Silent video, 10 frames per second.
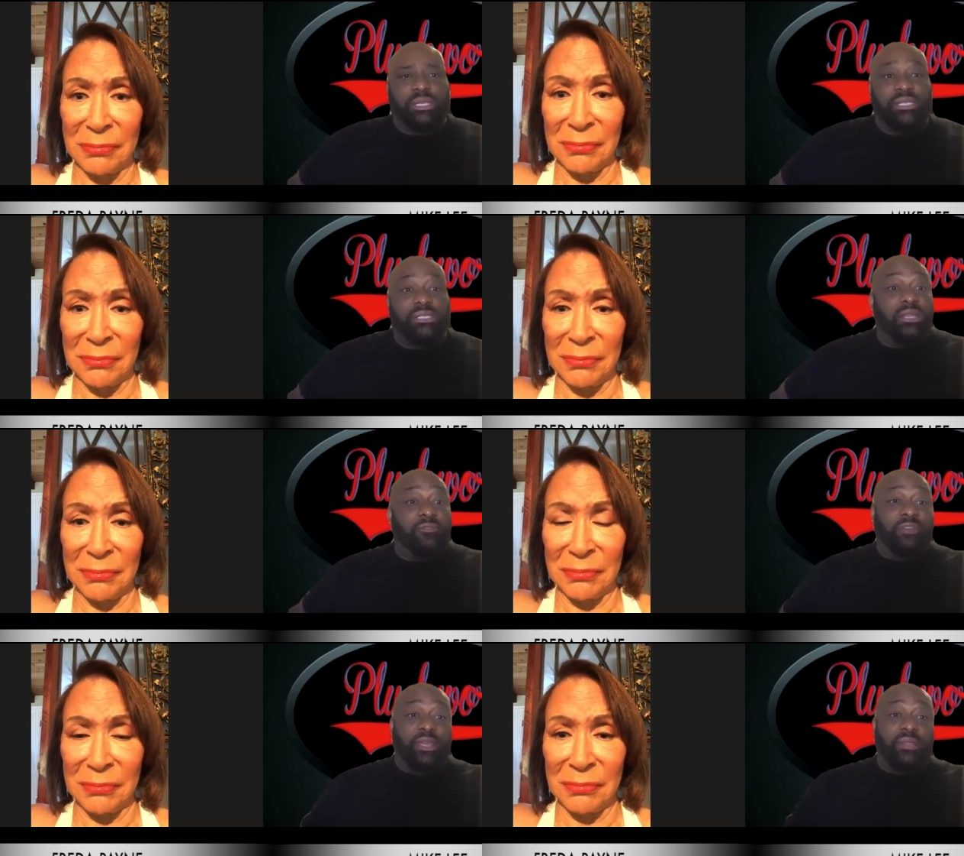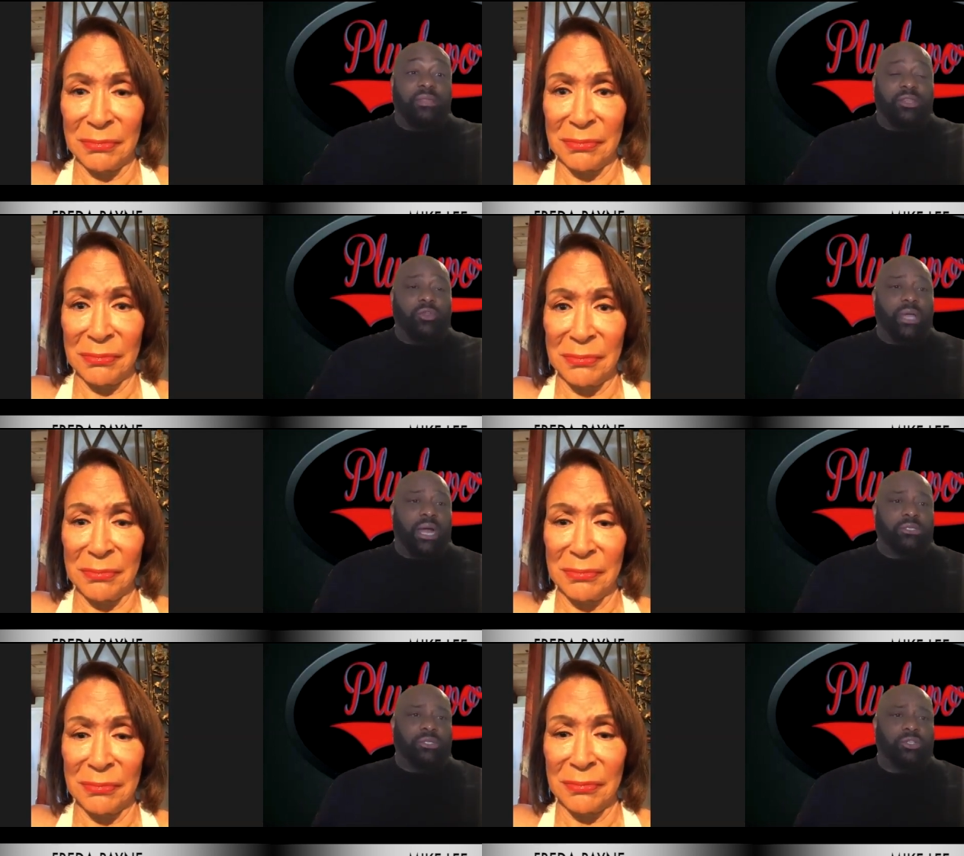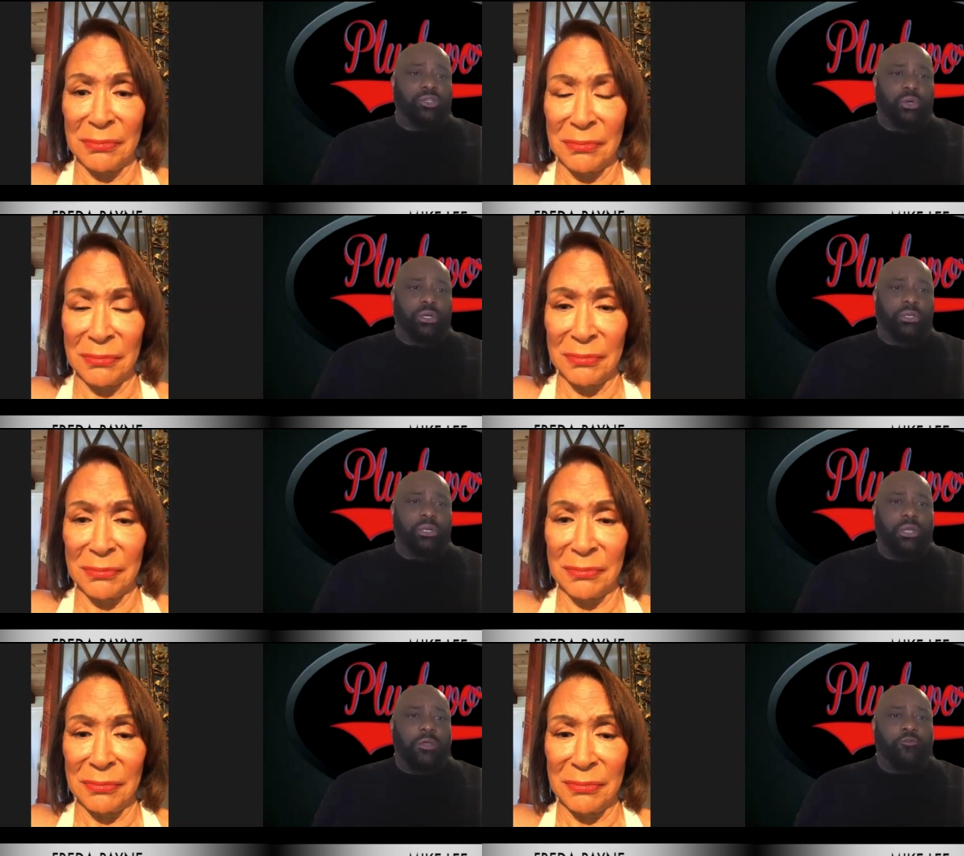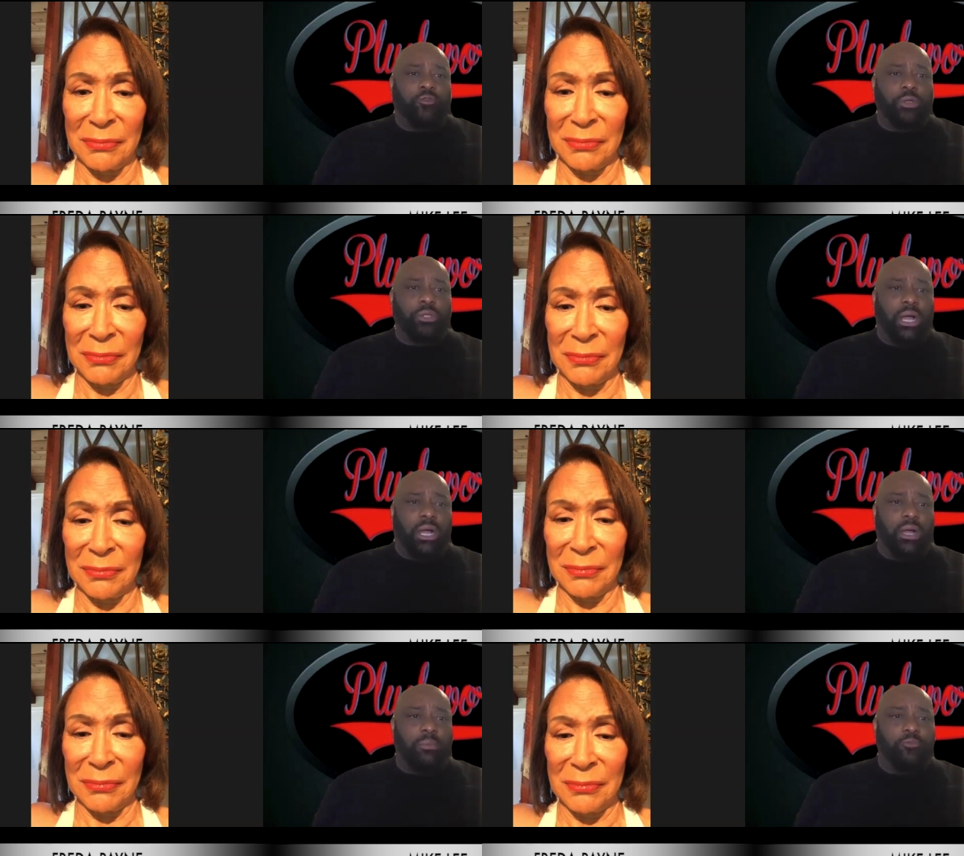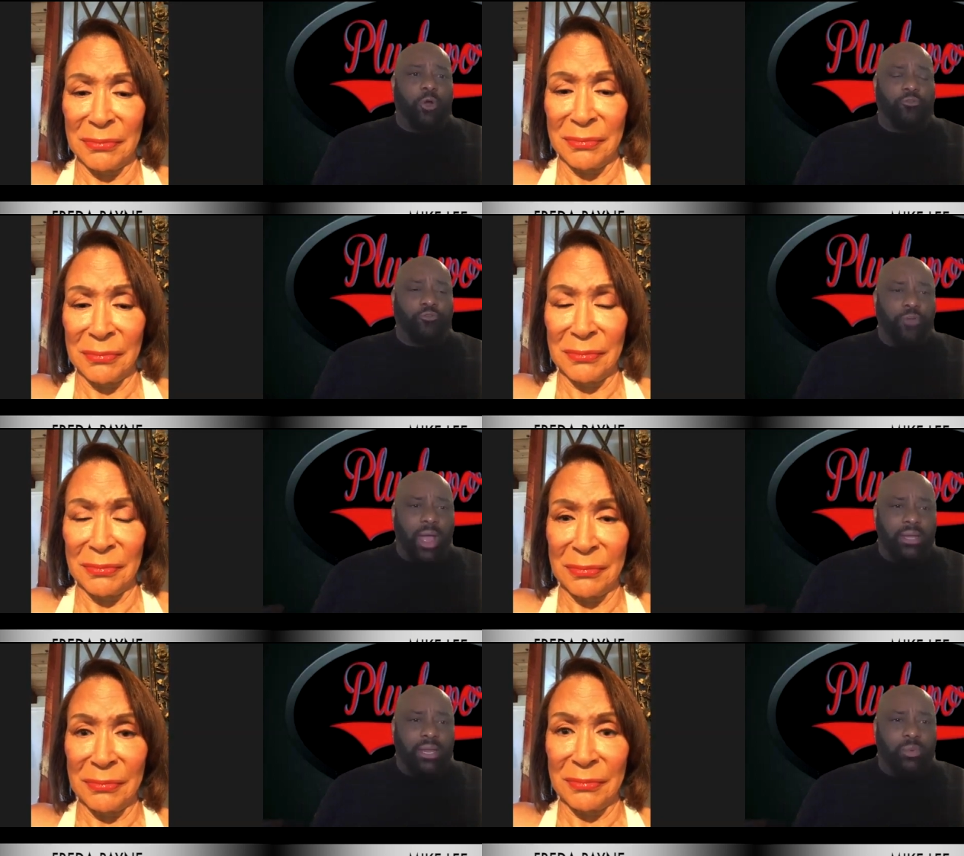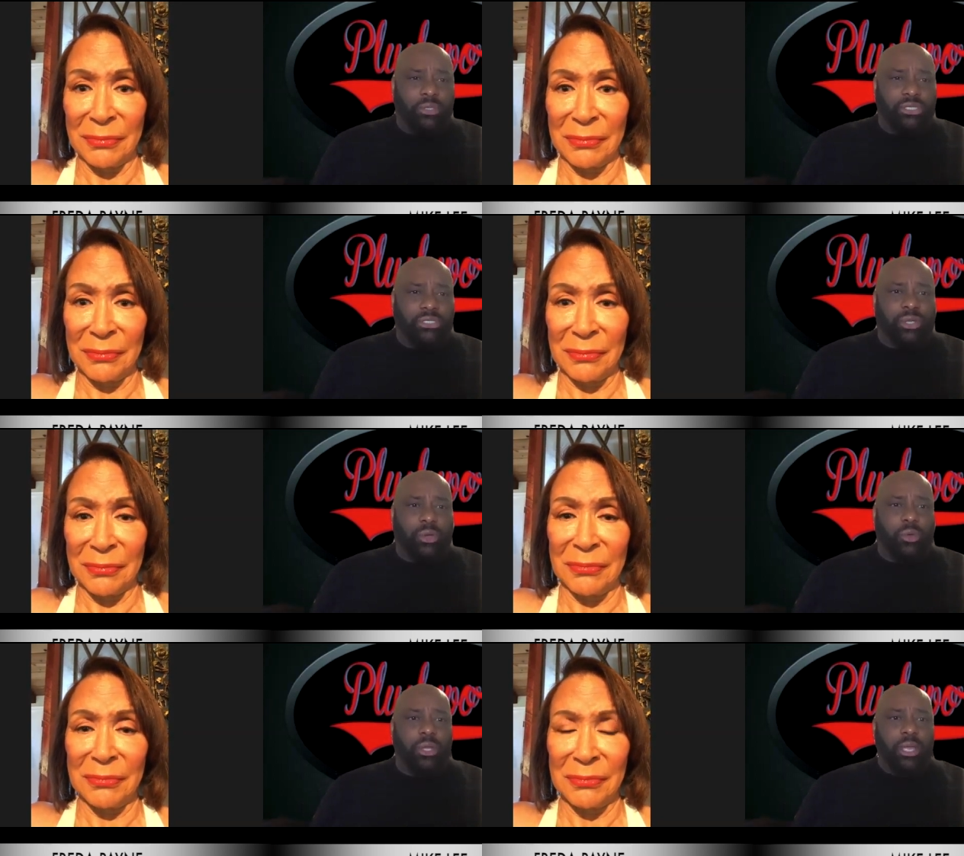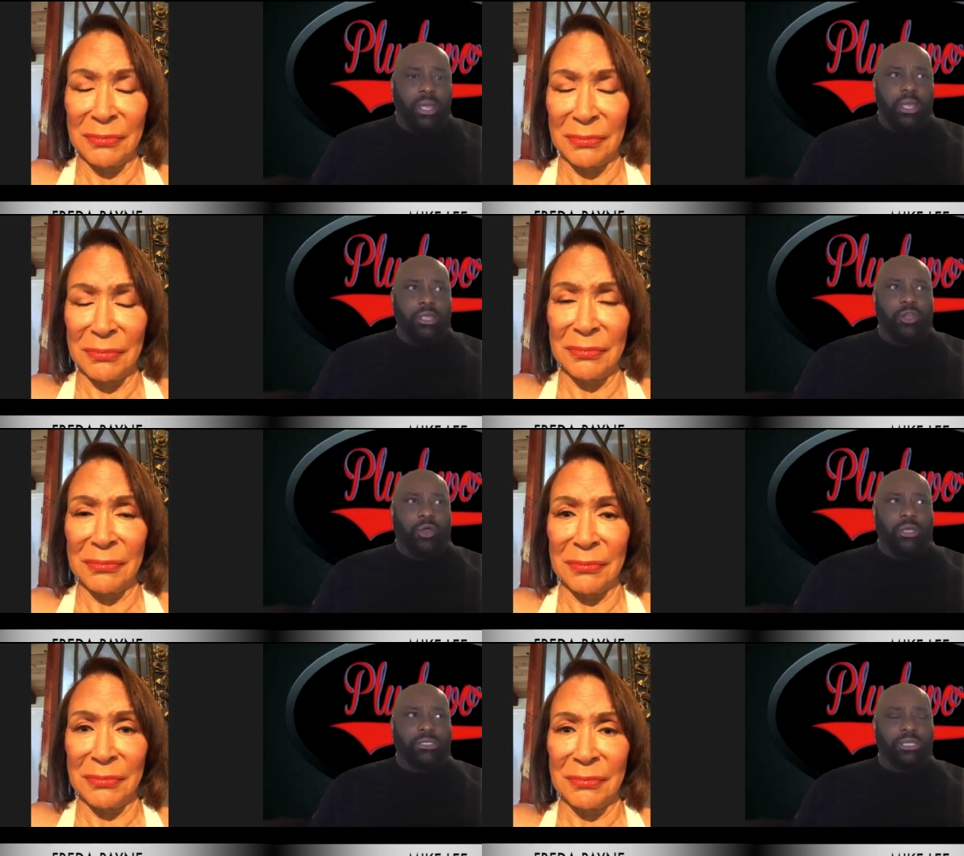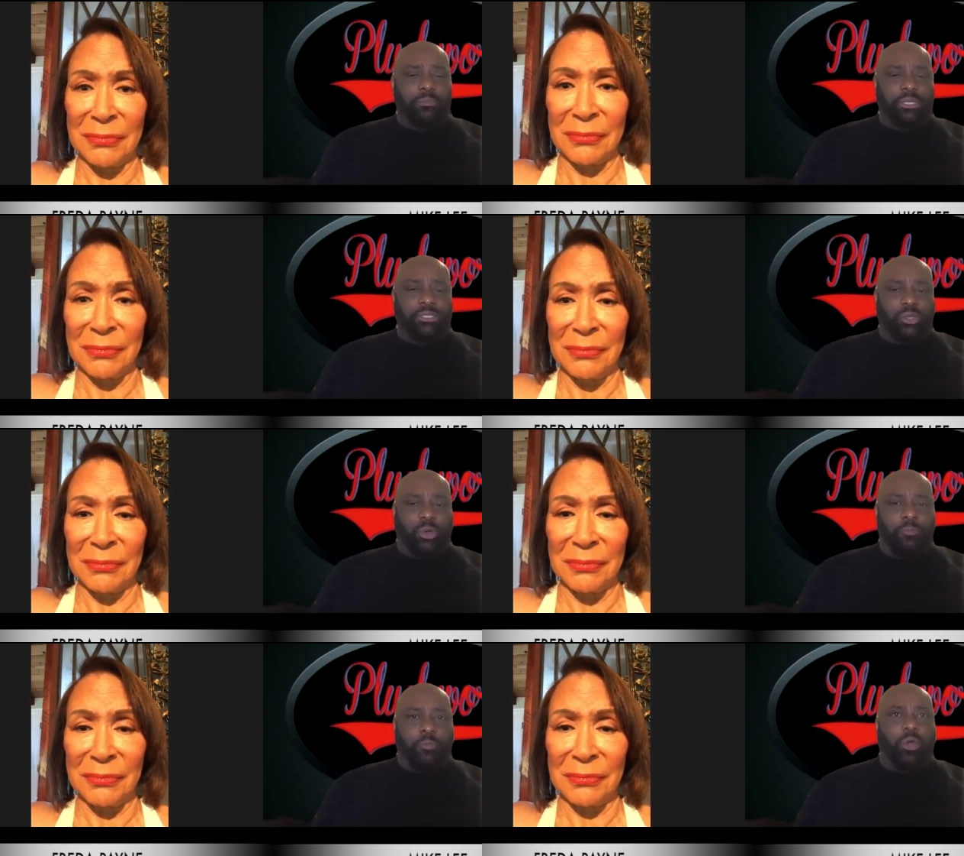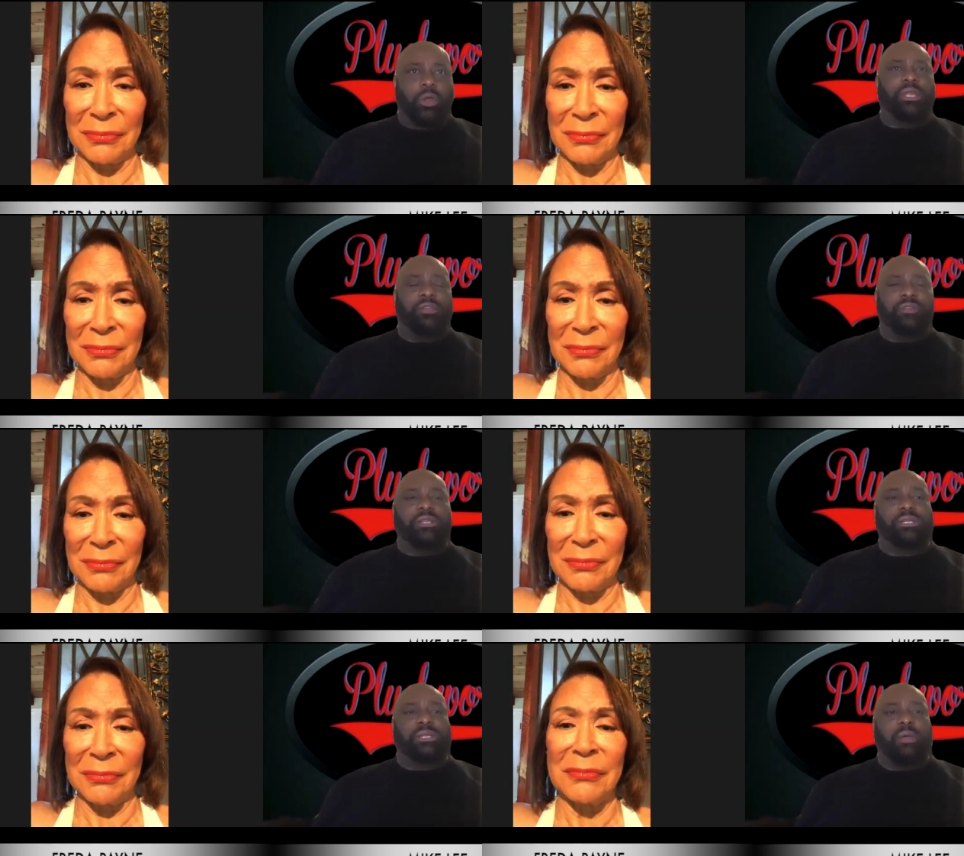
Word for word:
Speaker 1: this event that you guys are doing for um, on Friday, which is so you know, it's it's so important even in today